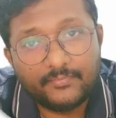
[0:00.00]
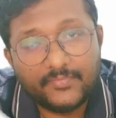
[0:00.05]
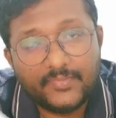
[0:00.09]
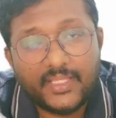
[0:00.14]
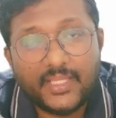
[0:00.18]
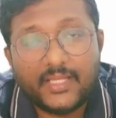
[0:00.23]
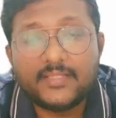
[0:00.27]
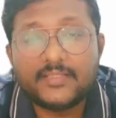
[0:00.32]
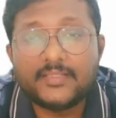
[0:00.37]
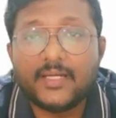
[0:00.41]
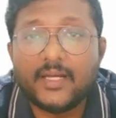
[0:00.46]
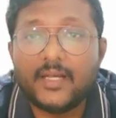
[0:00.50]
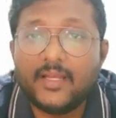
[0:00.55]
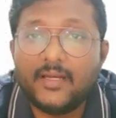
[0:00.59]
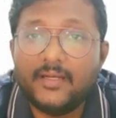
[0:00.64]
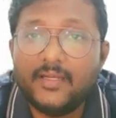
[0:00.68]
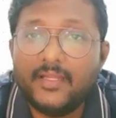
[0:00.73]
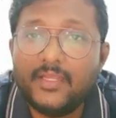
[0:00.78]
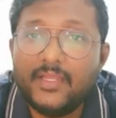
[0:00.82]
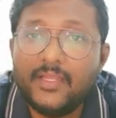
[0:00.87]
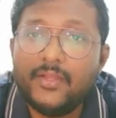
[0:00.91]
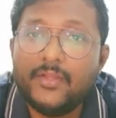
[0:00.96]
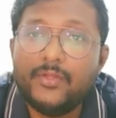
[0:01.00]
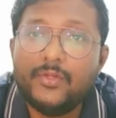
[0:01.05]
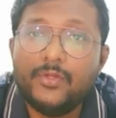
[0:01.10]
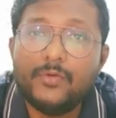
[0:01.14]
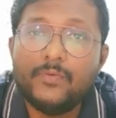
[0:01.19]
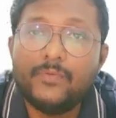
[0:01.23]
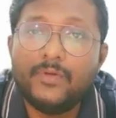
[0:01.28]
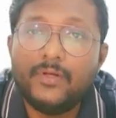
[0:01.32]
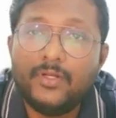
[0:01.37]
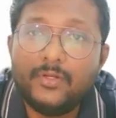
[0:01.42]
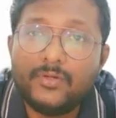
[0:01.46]
Then suddenly
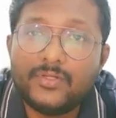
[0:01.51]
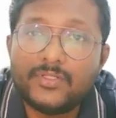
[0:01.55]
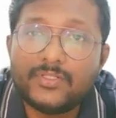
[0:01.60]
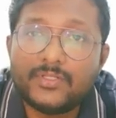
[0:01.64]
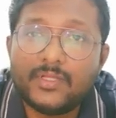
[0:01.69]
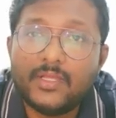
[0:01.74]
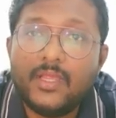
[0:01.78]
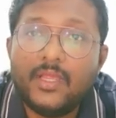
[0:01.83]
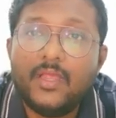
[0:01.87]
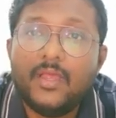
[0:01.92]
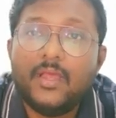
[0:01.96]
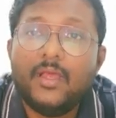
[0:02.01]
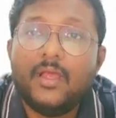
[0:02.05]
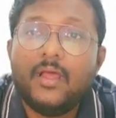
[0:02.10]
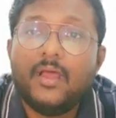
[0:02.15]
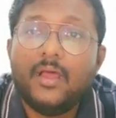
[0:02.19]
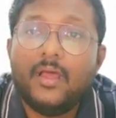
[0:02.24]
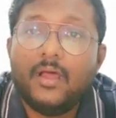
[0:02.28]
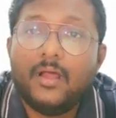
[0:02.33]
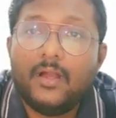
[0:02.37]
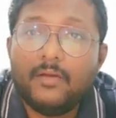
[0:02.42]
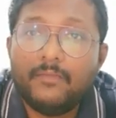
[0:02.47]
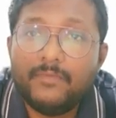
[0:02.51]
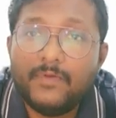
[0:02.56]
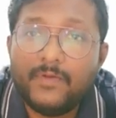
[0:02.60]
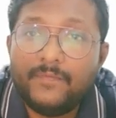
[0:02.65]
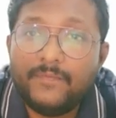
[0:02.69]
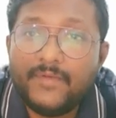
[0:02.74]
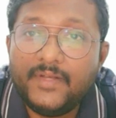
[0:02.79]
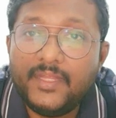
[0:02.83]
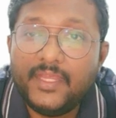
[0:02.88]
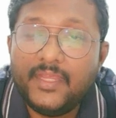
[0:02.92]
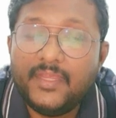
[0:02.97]
you will lose
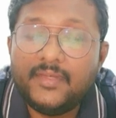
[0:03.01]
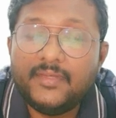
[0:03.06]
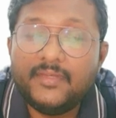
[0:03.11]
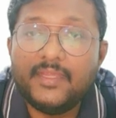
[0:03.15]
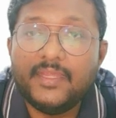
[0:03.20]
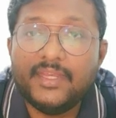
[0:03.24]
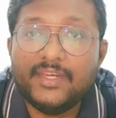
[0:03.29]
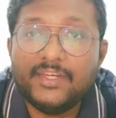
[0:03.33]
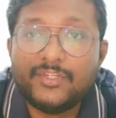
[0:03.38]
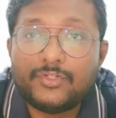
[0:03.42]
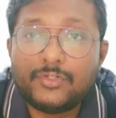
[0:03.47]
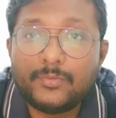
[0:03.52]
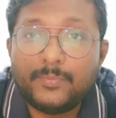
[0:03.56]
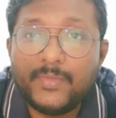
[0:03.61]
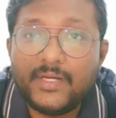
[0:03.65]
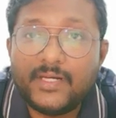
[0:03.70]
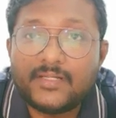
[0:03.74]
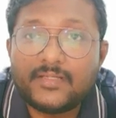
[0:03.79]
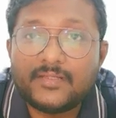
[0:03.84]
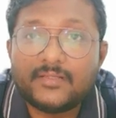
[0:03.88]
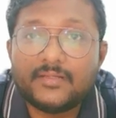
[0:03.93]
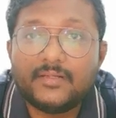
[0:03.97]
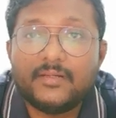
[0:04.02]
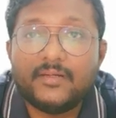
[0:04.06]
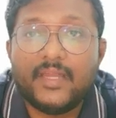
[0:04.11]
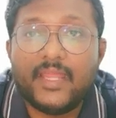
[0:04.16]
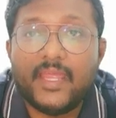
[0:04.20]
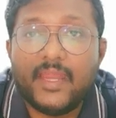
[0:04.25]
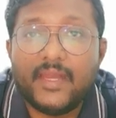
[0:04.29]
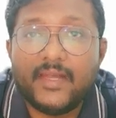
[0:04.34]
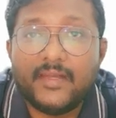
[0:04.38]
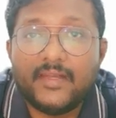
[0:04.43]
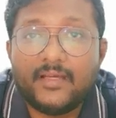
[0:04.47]
15 instruments
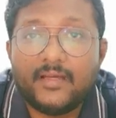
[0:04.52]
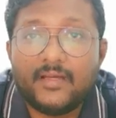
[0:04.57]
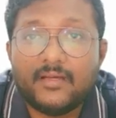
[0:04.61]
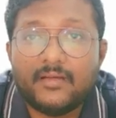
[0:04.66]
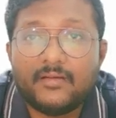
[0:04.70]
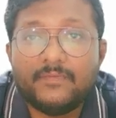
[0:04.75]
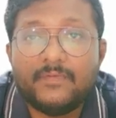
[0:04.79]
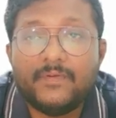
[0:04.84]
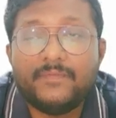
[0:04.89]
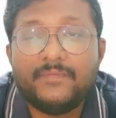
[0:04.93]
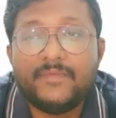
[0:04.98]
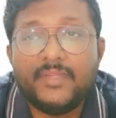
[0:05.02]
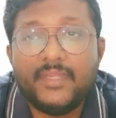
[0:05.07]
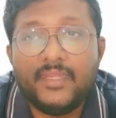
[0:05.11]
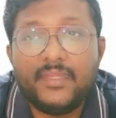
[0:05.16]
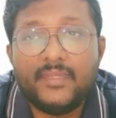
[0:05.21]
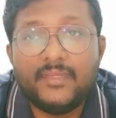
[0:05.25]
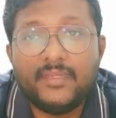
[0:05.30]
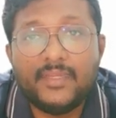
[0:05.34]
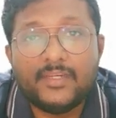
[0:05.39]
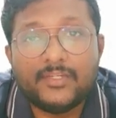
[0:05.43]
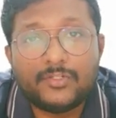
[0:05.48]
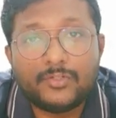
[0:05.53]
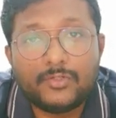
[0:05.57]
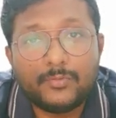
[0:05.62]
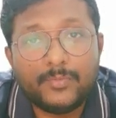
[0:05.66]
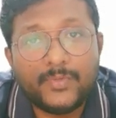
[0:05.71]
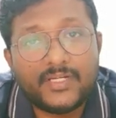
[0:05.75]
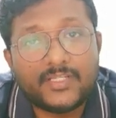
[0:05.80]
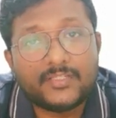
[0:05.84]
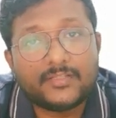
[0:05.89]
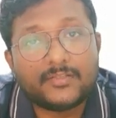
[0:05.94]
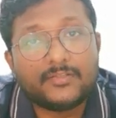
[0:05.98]
data, 15
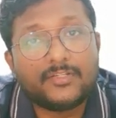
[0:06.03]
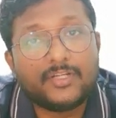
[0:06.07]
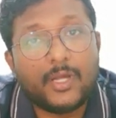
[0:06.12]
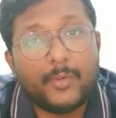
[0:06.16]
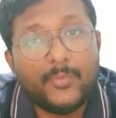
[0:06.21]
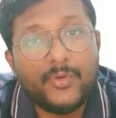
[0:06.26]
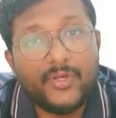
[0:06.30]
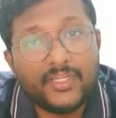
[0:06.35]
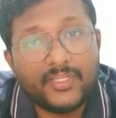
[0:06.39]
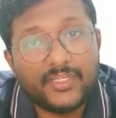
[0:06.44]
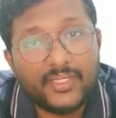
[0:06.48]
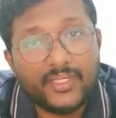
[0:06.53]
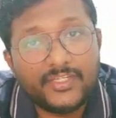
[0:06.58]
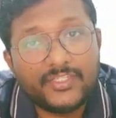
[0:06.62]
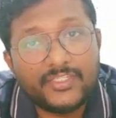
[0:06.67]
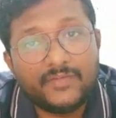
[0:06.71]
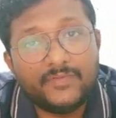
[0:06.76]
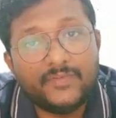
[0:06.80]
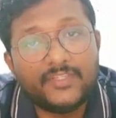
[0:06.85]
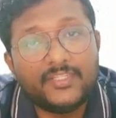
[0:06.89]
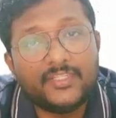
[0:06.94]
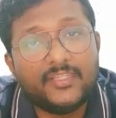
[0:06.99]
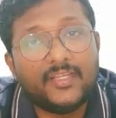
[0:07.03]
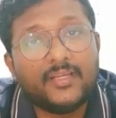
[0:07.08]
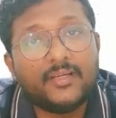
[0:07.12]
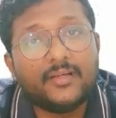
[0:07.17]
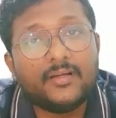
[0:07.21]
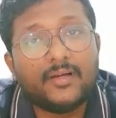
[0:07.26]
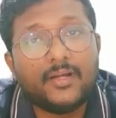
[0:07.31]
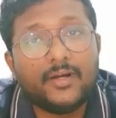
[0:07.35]
instruments communication with the